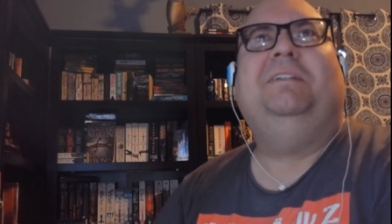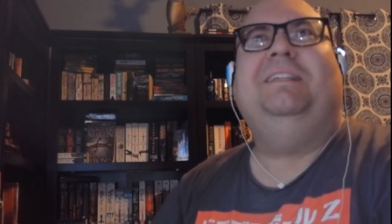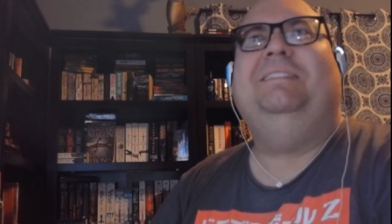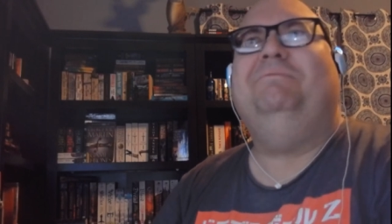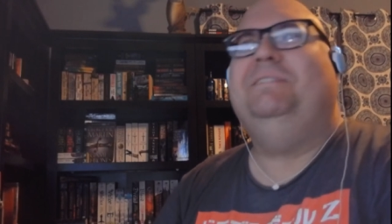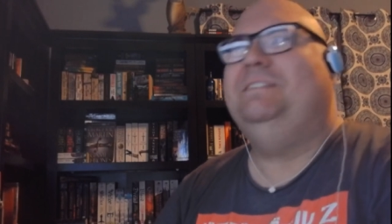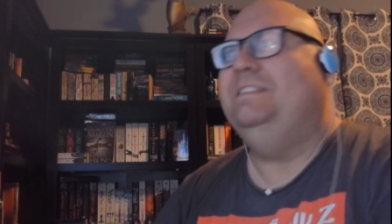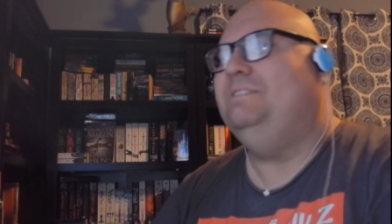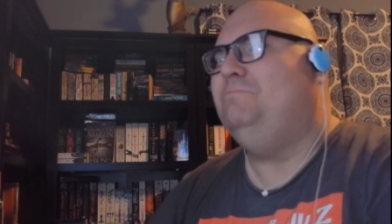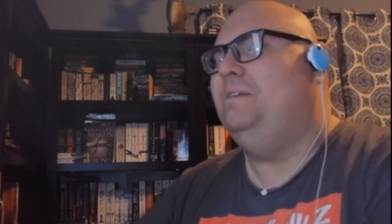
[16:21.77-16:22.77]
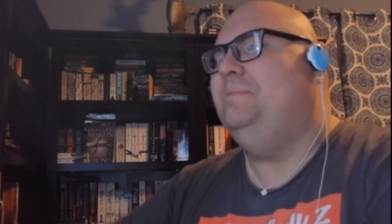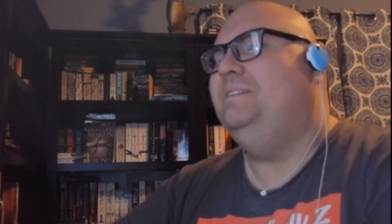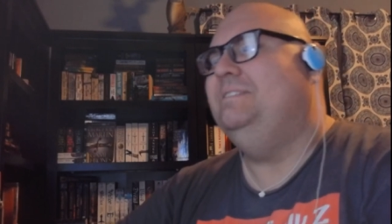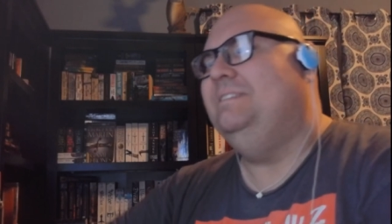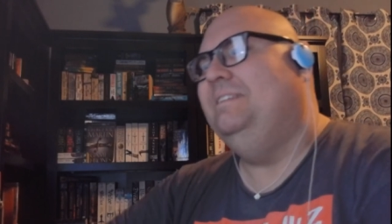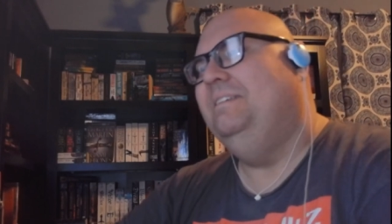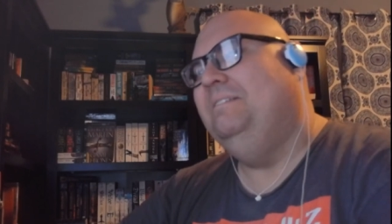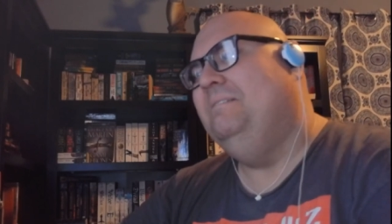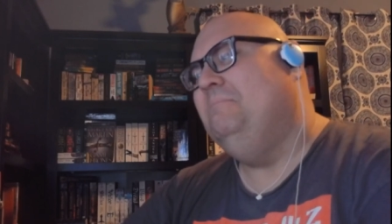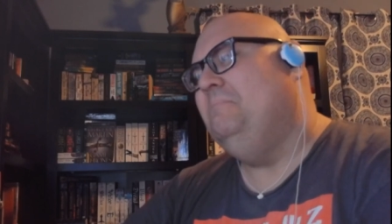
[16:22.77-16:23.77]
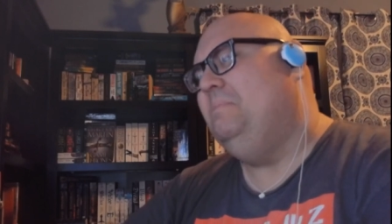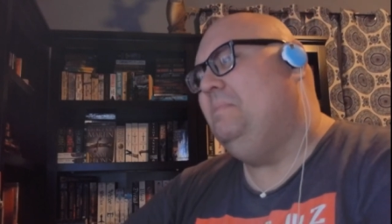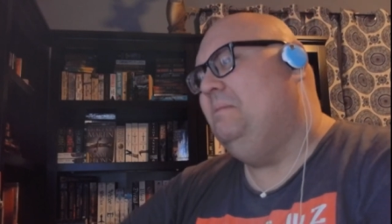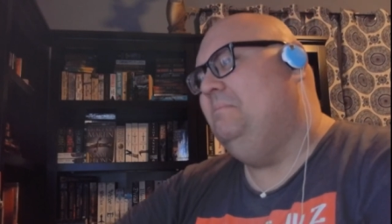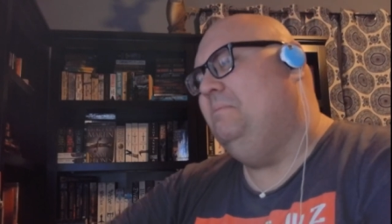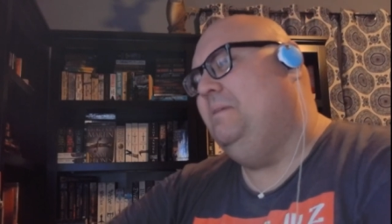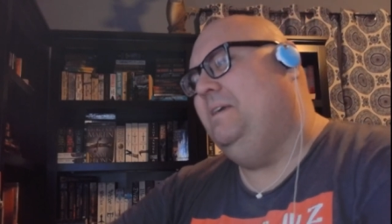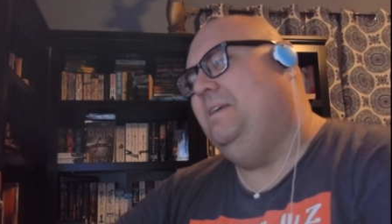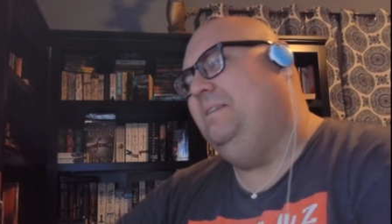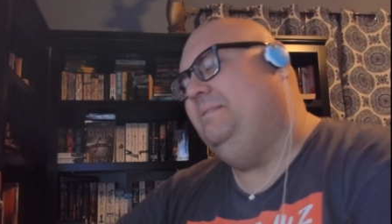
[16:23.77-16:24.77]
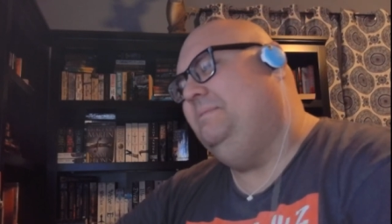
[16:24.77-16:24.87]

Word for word: to what this probably is. But man,